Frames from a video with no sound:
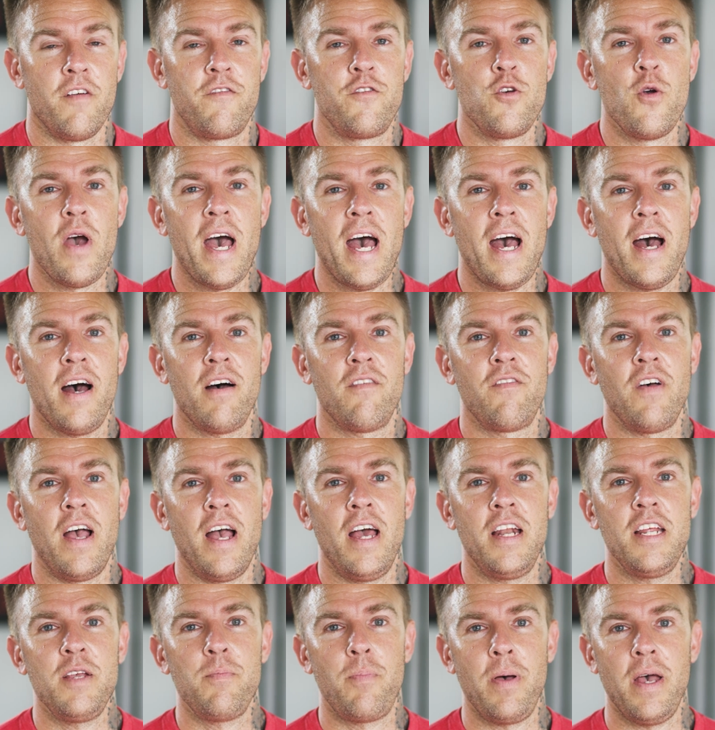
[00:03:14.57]
If you have
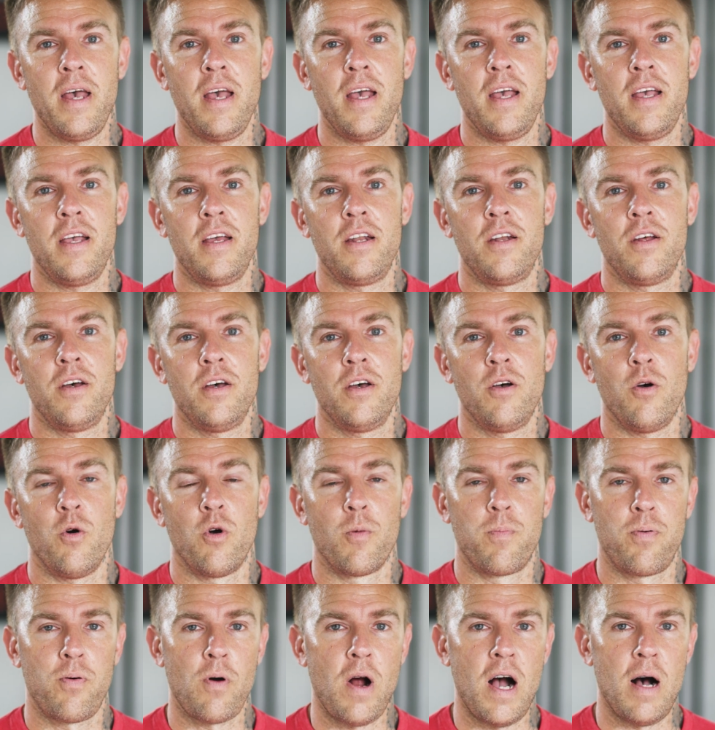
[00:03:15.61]
any pain or
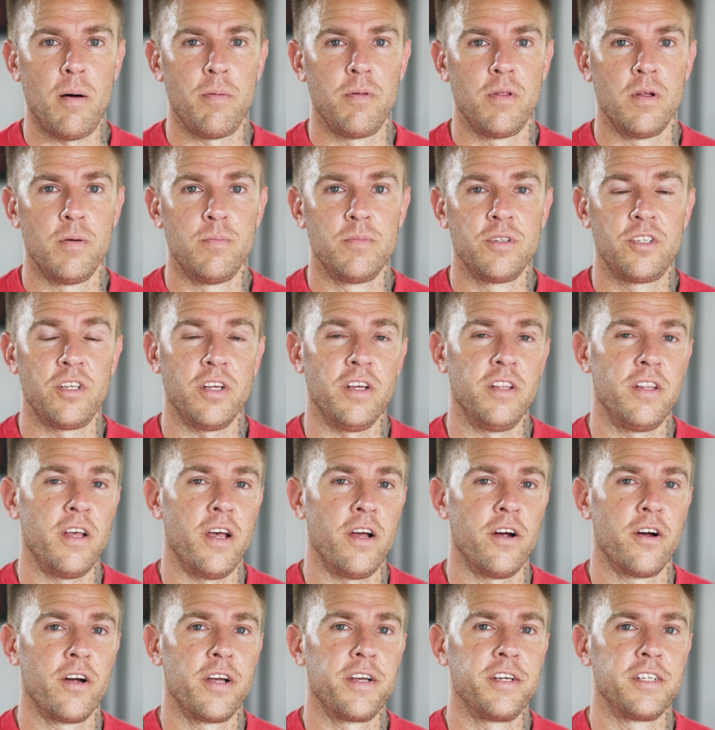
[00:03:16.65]
problems in the
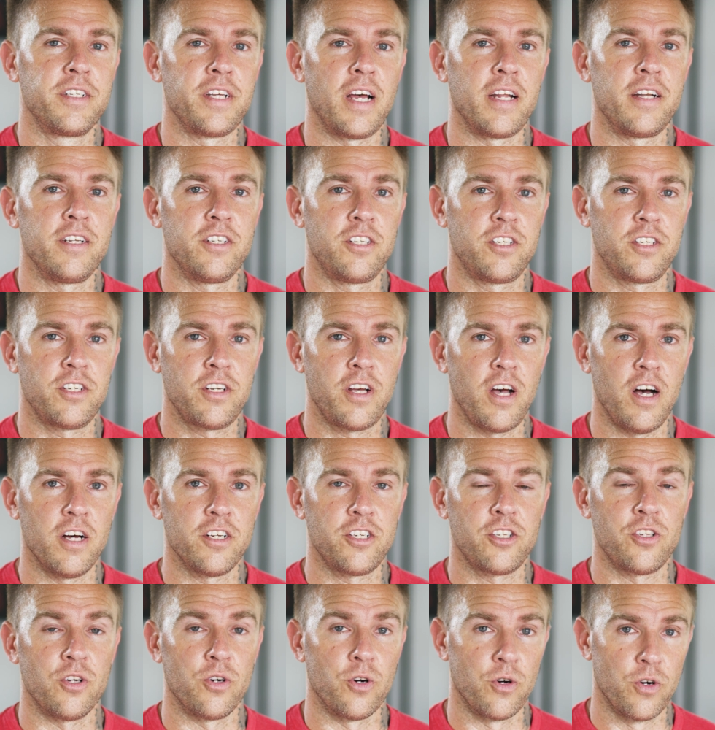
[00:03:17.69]
areas I
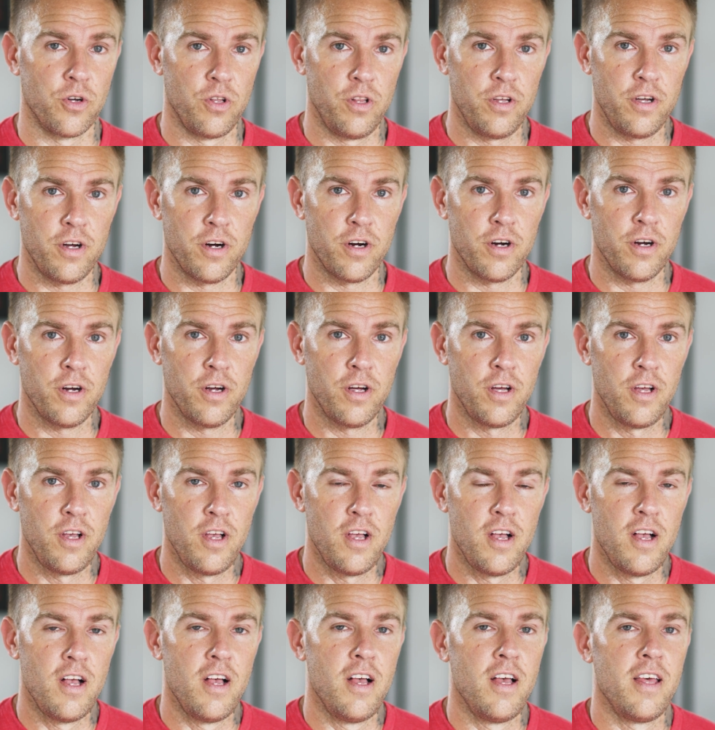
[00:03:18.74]
discussed earlier,
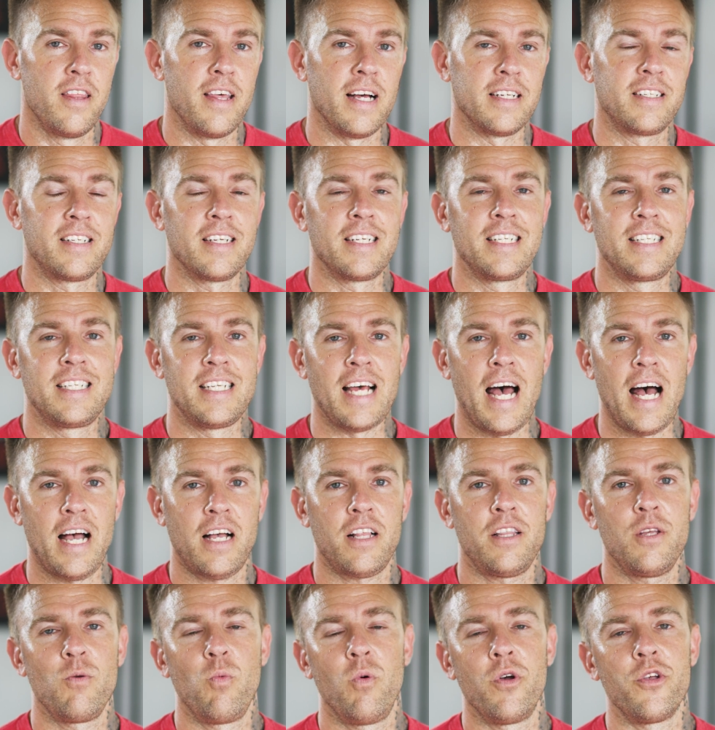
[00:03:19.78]
that's
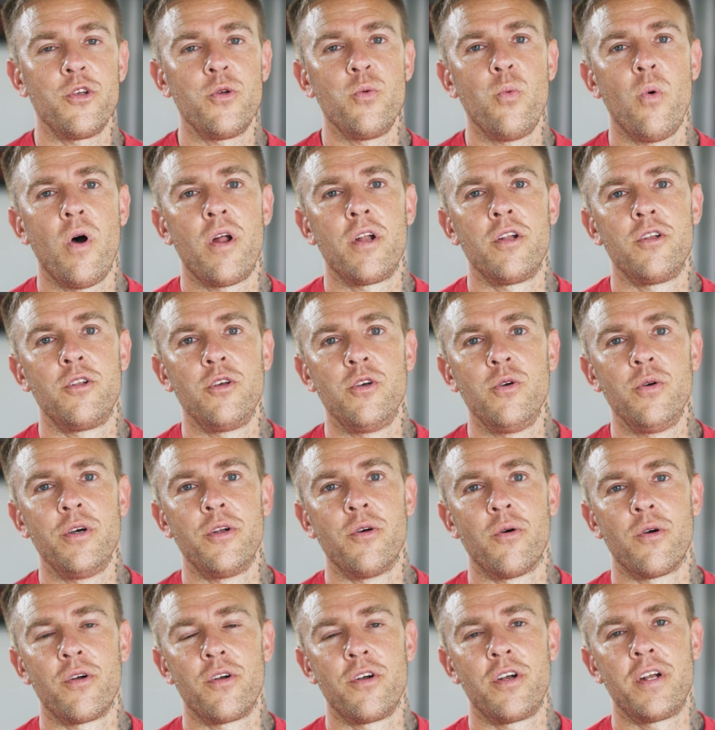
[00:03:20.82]
exactly what you want to do in
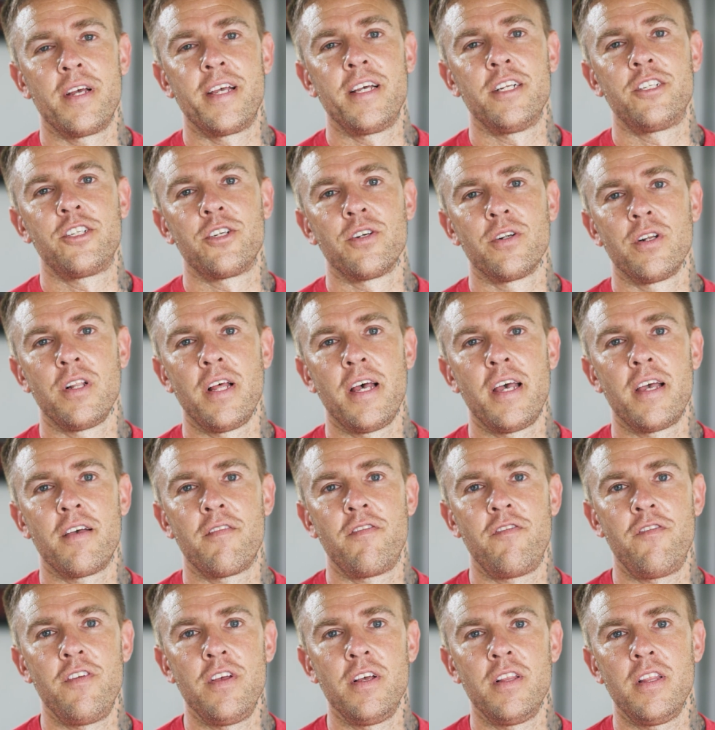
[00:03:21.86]
order to get your leg
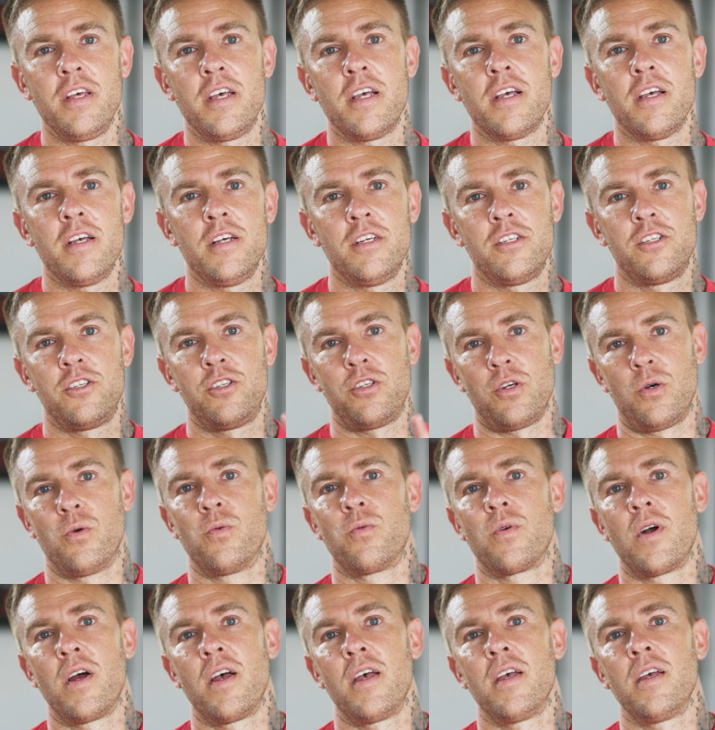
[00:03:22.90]
feeling so
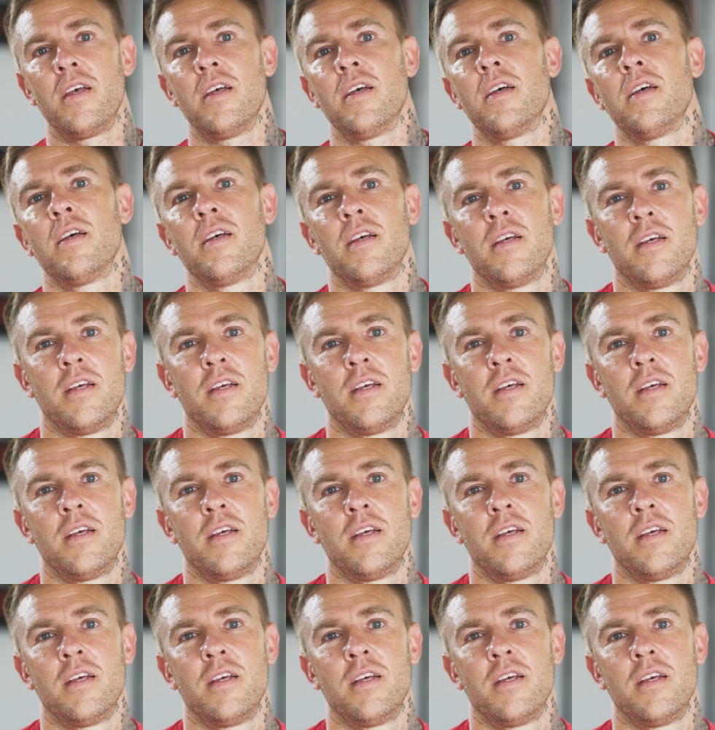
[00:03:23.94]
right.